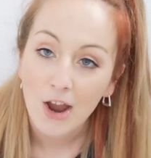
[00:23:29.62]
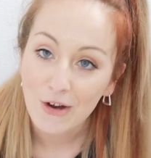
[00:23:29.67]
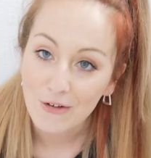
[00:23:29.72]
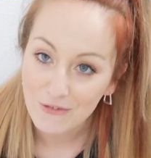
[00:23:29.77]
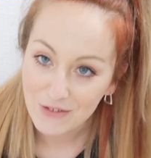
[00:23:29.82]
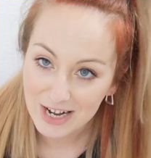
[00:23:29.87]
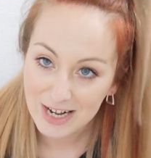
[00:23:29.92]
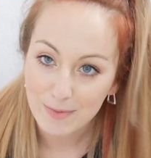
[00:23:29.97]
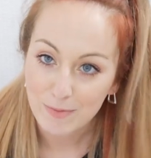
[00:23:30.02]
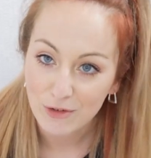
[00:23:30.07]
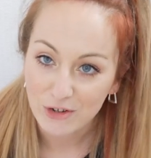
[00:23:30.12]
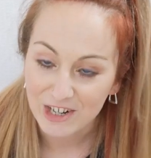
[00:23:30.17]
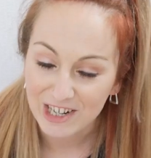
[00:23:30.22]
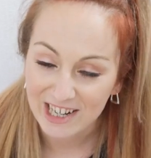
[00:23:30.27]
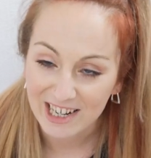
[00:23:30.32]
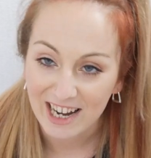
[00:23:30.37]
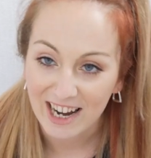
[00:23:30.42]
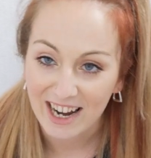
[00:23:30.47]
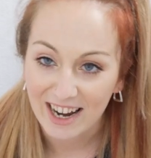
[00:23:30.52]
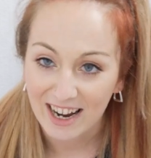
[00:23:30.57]
Really
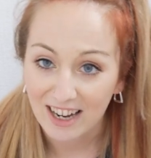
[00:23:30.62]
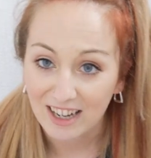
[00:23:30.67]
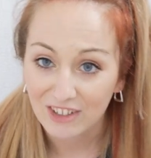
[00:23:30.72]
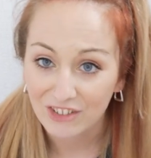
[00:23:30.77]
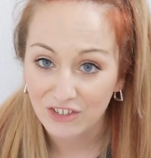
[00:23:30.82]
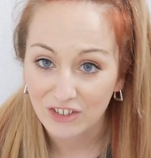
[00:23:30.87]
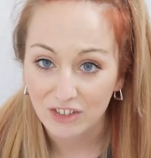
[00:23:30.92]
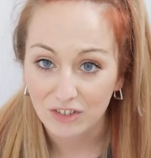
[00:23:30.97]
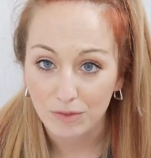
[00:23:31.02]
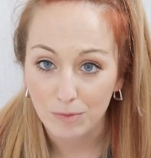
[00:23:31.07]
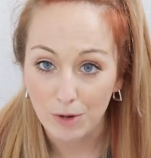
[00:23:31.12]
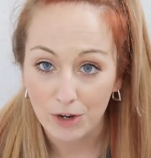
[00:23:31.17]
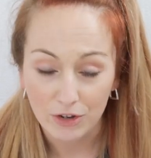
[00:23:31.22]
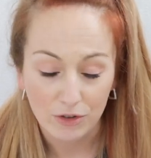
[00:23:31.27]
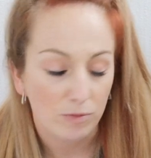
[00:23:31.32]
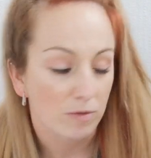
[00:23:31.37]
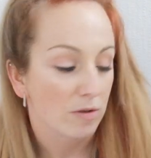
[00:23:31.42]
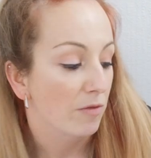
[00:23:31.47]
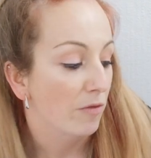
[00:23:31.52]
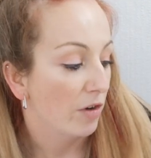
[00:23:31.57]
pretty. It actually
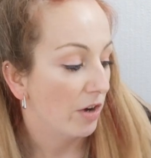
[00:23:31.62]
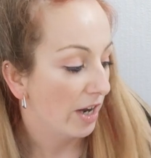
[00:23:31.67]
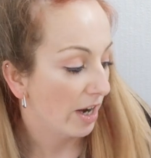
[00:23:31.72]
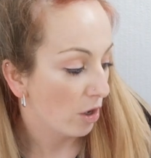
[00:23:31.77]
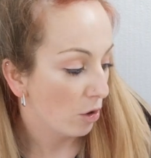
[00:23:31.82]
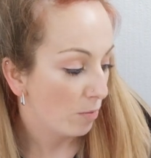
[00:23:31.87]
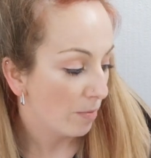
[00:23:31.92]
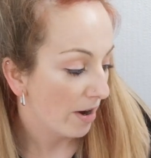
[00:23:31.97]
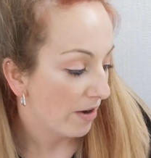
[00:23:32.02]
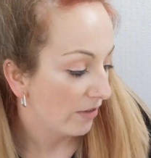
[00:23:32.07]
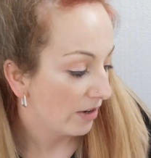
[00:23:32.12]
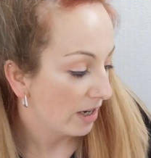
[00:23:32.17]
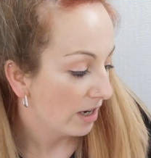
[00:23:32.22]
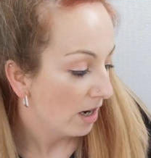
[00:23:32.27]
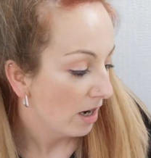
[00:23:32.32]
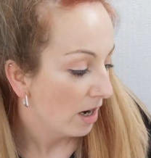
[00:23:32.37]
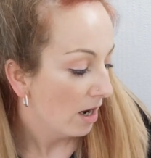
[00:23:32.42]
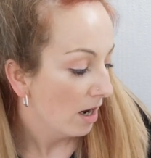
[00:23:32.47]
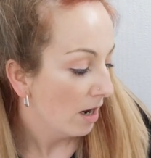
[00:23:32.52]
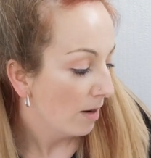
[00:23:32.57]
reminds me of a Nailberry
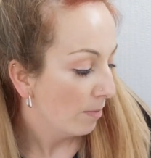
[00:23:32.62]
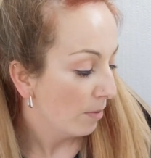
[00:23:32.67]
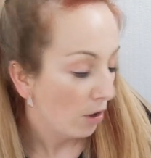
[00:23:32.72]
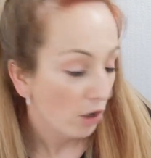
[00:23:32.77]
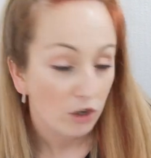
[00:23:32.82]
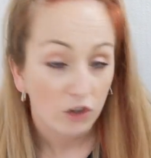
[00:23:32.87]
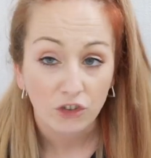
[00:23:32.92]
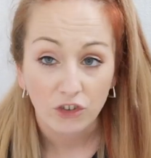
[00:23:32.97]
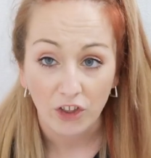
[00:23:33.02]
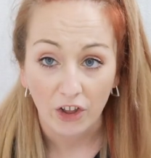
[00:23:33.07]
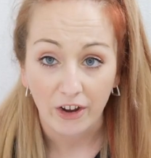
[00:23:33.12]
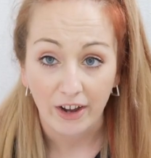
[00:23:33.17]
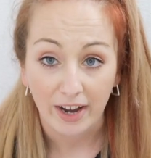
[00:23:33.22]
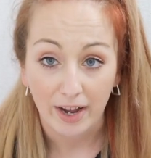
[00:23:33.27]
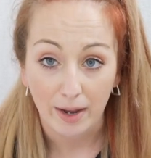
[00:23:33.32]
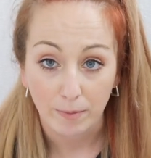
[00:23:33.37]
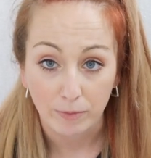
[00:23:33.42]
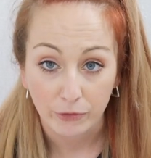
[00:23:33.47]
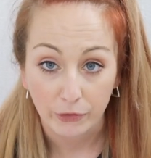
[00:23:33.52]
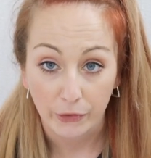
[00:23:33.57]
polish that I
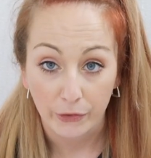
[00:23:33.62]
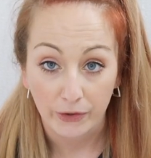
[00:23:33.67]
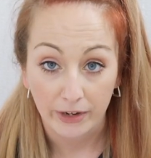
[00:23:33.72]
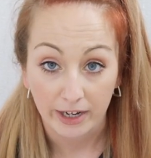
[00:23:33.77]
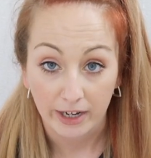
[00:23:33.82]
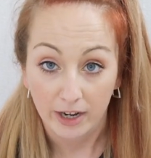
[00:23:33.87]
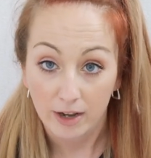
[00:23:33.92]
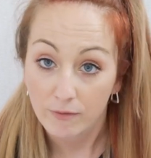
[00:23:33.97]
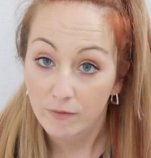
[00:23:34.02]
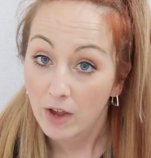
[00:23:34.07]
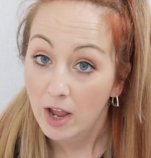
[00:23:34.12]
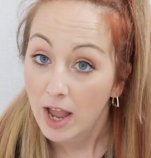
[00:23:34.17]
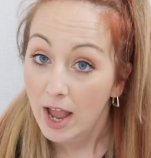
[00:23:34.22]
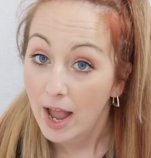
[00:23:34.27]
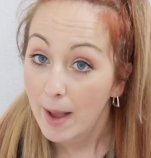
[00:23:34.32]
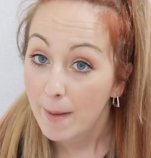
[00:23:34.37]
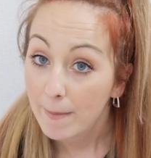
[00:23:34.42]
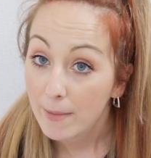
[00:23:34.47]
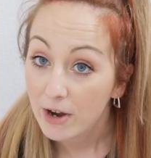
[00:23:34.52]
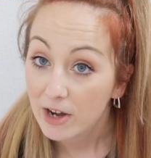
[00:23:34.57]
absolutely love.
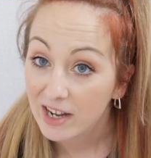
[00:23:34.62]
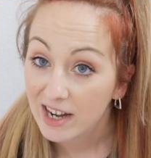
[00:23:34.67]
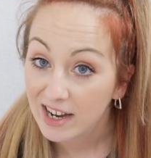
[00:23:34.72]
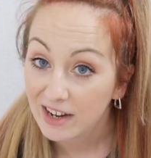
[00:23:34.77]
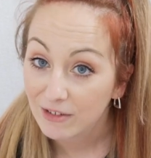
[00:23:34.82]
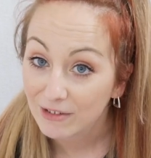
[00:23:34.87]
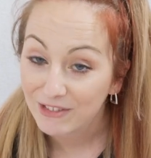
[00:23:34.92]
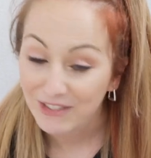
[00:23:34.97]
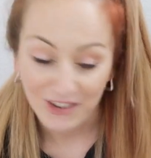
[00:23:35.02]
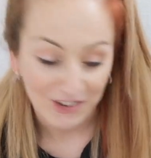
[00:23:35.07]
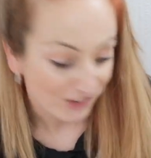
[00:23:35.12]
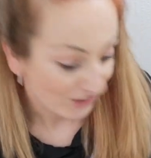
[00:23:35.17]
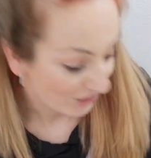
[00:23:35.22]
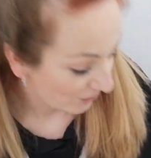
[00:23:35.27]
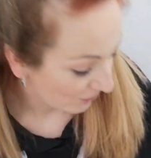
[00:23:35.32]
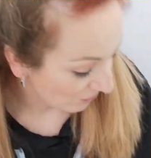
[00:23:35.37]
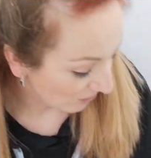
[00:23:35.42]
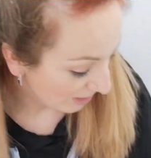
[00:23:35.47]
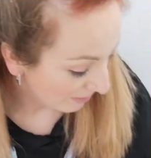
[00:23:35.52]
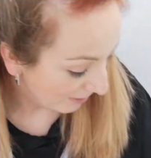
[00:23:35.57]
And my nails are
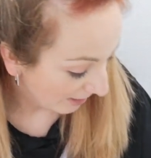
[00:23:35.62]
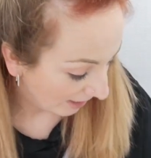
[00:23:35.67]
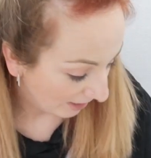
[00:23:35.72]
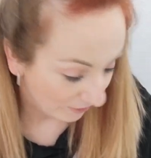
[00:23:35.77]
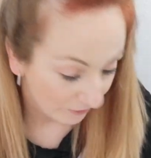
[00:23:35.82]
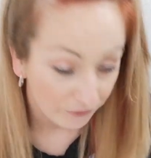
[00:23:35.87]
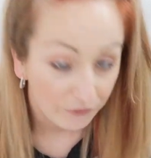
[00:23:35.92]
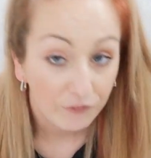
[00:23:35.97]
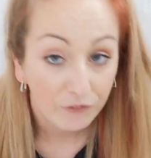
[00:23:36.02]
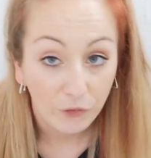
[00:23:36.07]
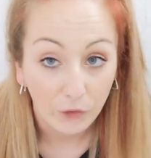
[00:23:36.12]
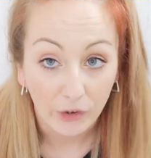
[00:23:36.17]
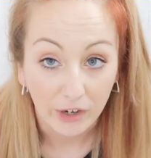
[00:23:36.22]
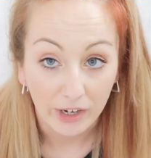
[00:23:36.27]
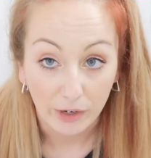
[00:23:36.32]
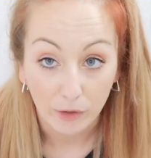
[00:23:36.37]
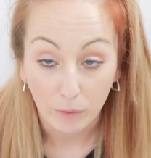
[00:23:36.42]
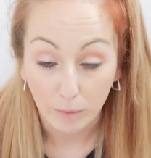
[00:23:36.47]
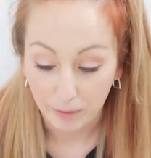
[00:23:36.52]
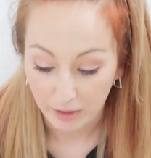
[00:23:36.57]
screaming out for a
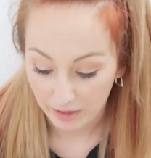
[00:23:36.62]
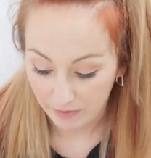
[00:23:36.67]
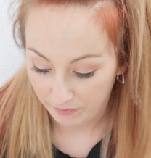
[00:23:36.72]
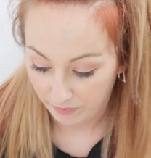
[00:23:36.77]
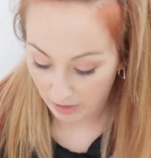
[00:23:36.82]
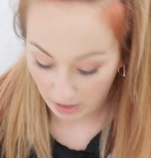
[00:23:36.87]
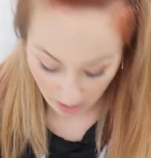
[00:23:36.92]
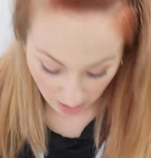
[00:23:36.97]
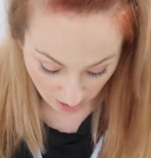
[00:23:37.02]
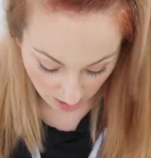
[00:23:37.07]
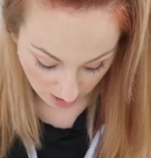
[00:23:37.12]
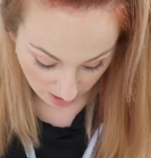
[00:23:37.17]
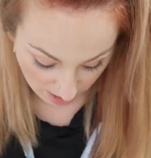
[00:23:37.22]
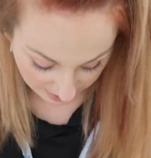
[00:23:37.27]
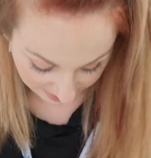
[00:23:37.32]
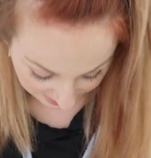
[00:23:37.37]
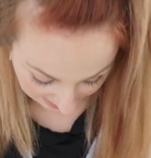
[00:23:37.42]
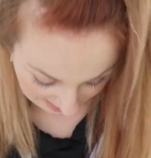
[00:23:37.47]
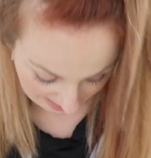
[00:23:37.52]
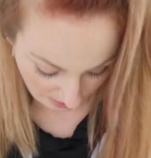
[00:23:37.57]
little bit of
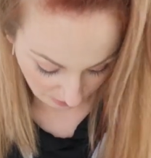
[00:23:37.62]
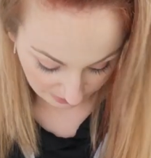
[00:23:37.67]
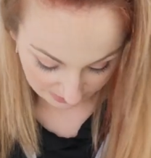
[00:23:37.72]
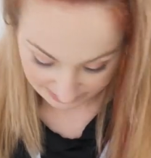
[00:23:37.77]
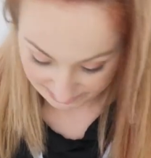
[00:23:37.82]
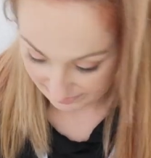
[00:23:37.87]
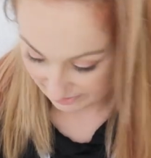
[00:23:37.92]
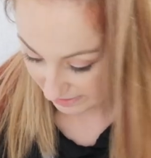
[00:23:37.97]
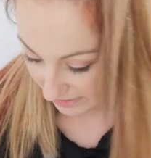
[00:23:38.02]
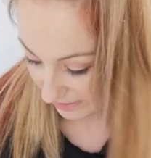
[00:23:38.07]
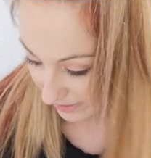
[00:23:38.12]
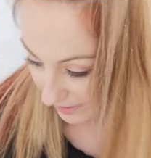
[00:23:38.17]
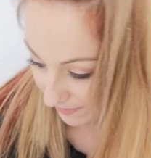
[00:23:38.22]
TLC.